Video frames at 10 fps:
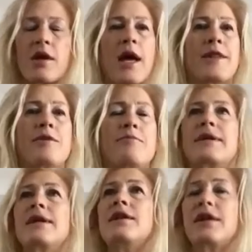at the
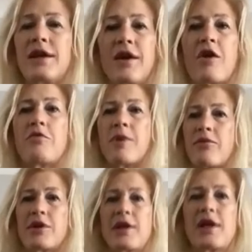beginning, I
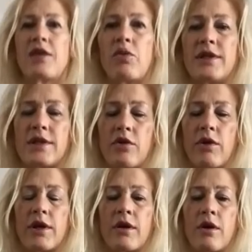remember taking weights and going,